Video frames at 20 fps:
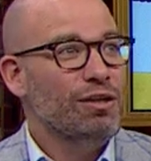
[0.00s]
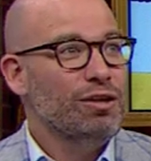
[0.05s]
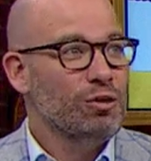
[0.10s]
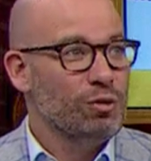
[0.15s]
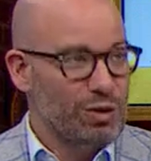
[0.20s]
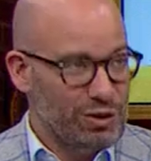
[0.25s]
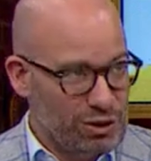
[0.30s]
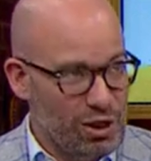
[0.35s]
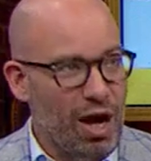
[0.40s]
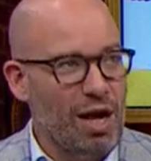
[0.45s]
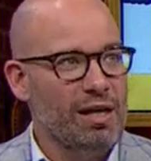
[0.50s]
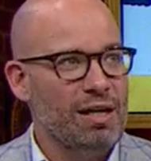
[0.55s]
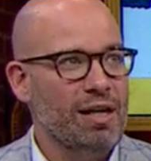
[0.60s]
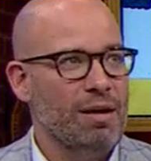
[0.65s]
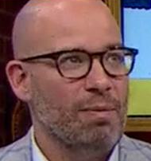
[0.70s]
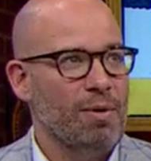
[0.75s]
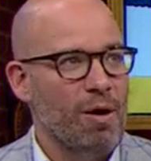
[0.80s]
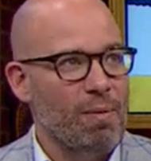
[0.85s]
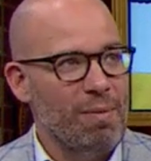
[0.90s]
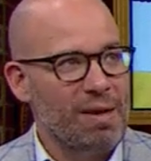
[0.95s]
you were talking
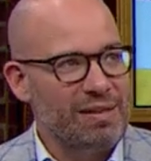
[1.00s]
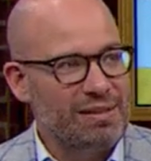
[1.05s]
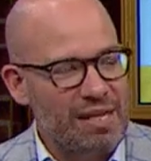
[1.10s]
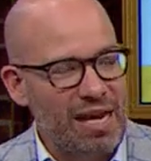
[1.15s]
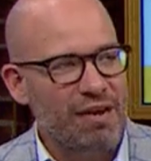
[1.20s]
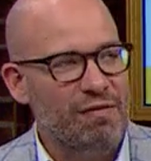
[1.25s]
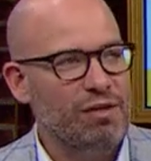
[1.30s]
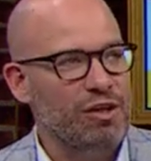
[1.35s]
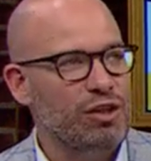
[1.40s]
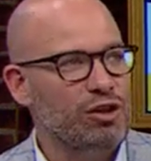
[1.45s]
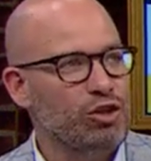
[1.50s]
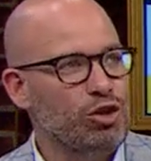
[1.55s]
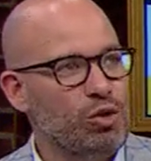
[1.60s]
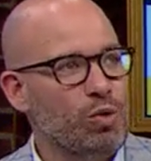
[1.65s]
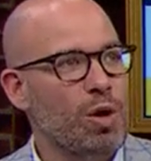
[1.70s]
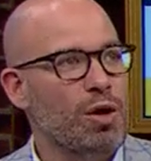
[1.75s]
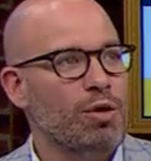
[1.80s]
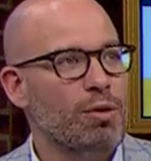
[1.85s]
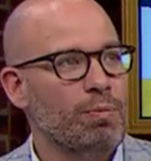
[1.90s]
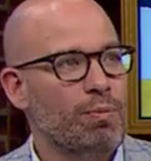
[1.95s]
about McDavid in
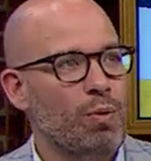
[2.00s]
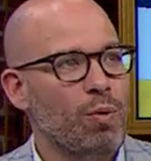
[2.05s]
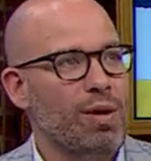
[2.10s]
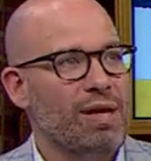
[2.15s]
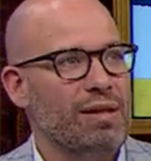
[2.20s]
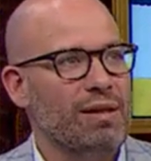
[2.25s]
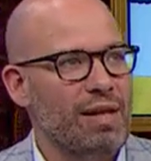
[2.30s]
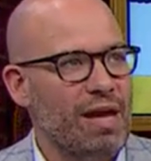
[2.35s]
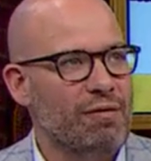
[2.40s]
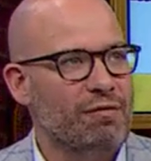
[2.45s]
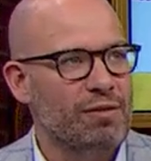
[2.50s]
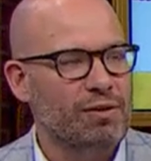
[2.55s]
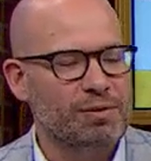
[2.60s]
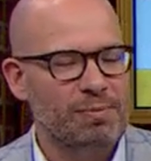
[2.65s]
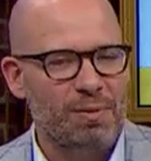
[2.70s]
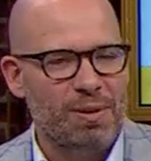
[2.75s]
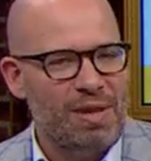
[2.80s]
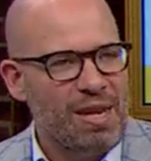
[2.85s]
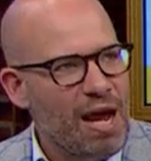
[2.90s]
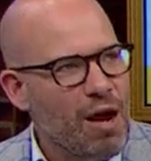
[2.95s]
200 point
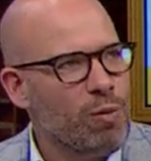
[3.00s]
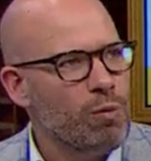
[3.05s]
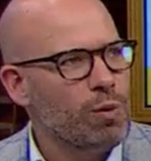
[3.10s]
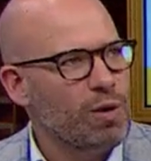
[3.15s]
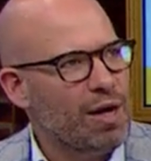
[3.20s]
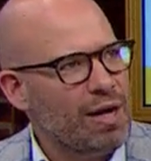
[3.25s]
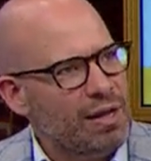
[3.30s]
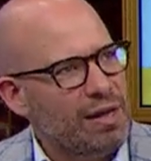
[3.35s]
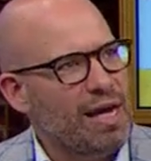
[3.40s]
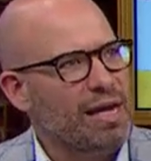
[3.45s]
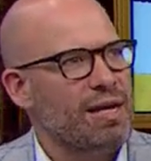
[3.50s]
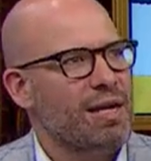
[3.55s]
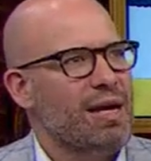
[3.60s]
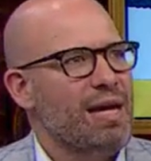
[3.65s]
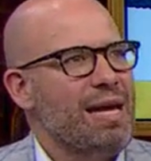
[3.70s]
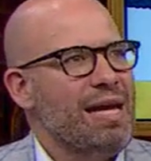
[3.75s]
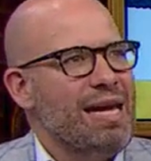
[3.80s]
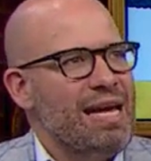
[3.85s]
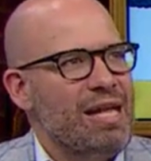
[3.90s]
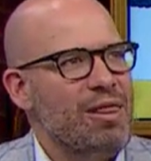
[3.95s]
levels. But now we're at like
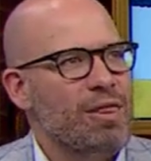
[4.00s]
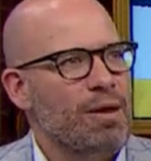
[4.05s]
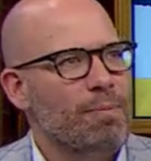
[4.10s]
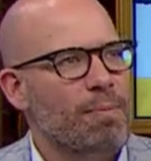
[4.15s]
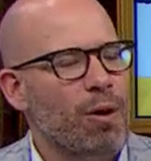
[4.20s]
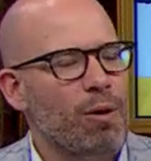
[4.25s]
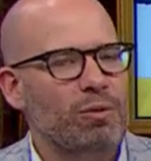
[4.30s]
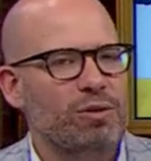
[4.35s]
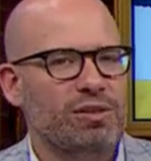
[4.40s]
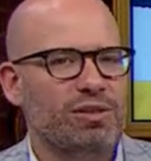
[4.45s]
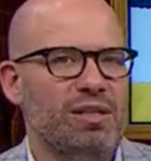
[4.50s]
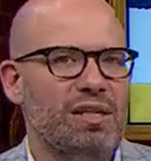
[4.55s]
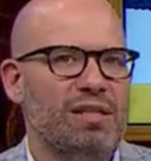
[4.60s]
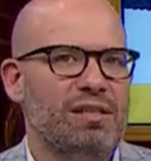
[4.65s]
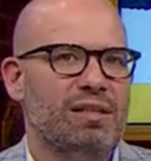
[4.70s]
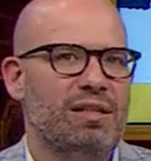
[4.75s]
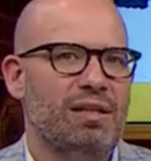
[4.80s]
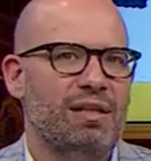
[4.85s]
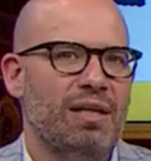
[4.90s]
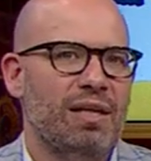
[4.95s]
in the
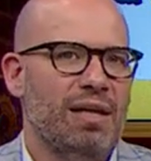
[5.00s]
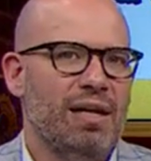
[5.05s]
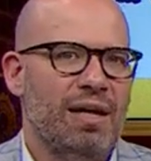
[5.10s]
postseason,